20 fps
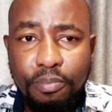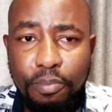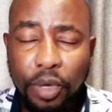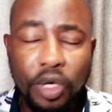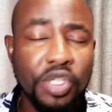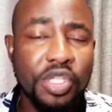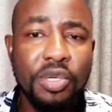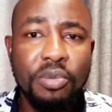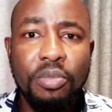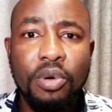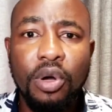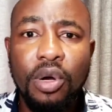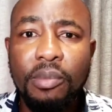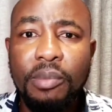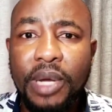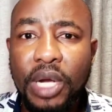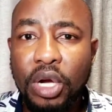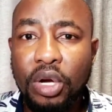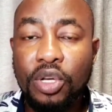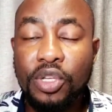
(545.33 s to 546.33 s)
possible,
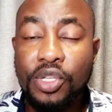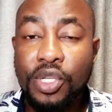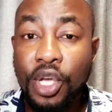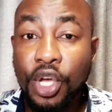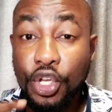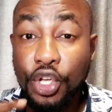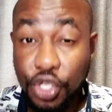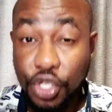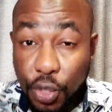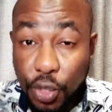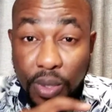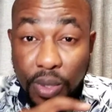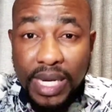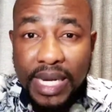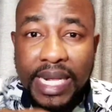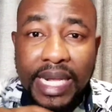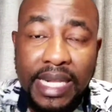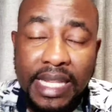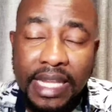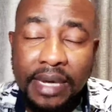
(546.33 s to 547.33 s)
because you will
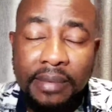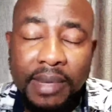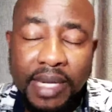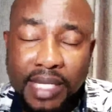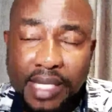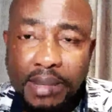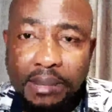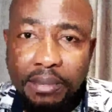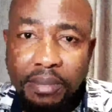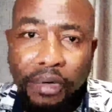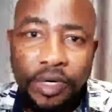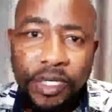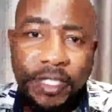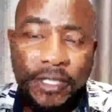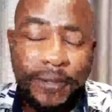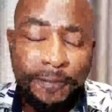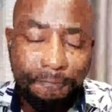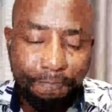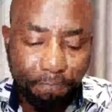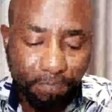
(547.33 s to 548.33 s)
need them at some
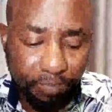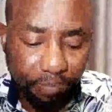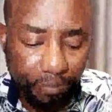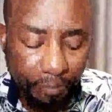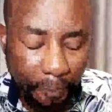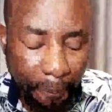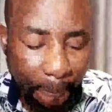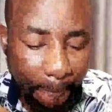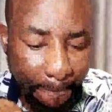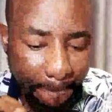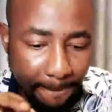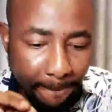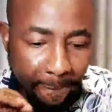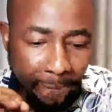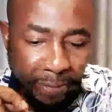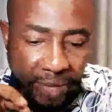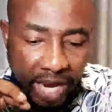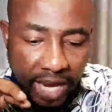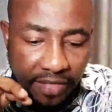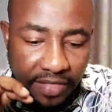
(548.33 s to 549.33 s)
point.
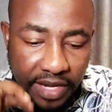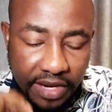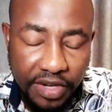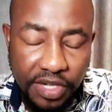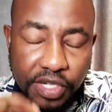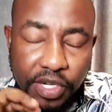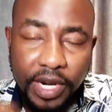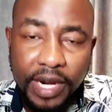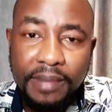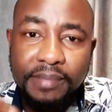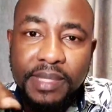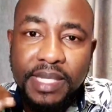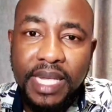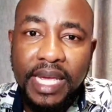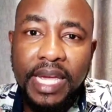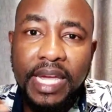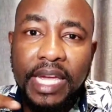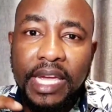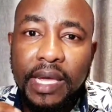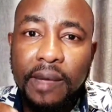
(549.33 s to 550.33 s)
The reason I'm
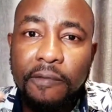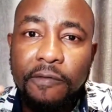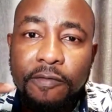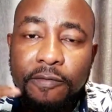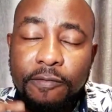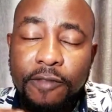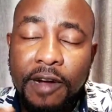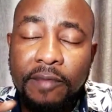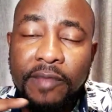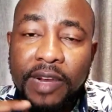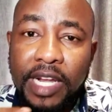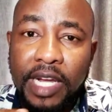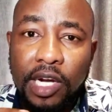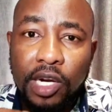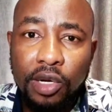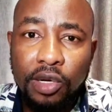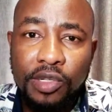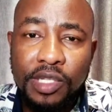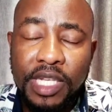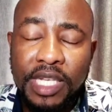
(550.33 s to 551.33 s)
saying keep family
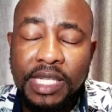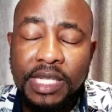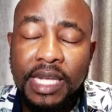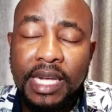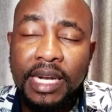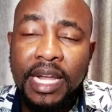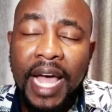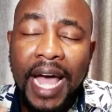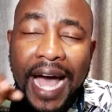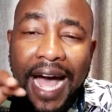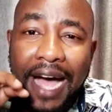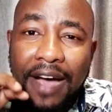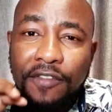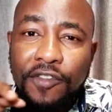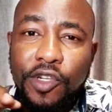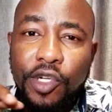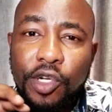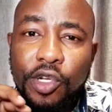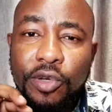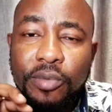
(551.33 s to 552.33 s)
close is that
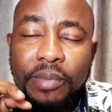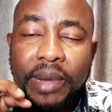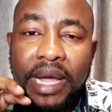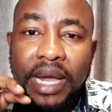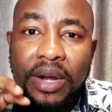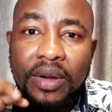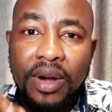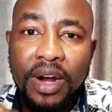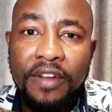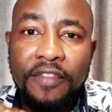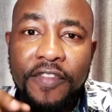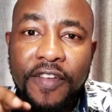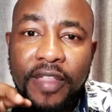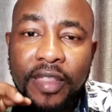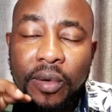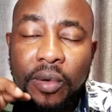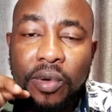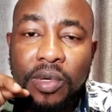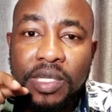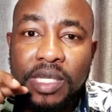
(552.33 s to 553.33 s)
I've told you my
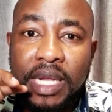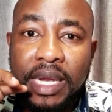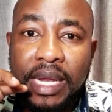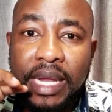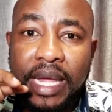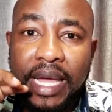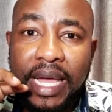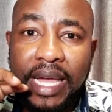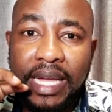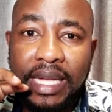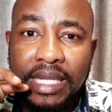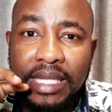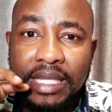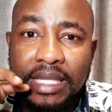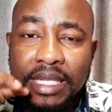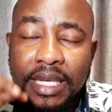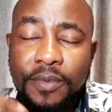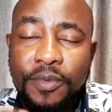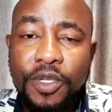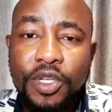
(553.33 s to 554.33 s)
grandfather was an
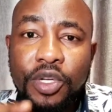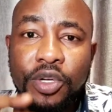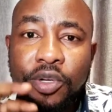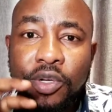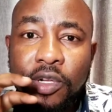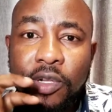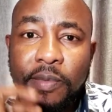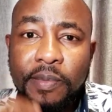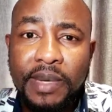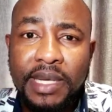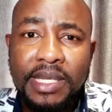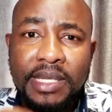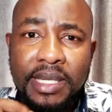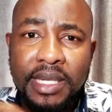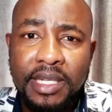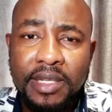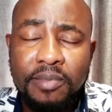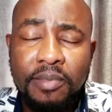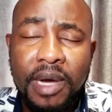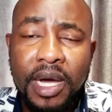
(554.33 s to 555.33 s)
exceptional
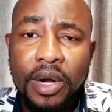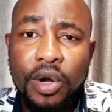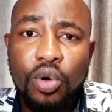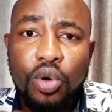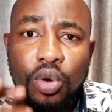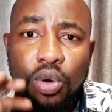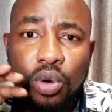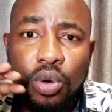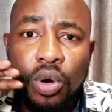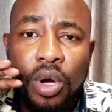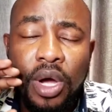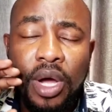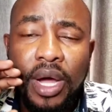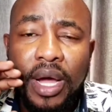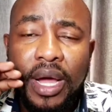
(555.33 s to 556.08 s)
businessman who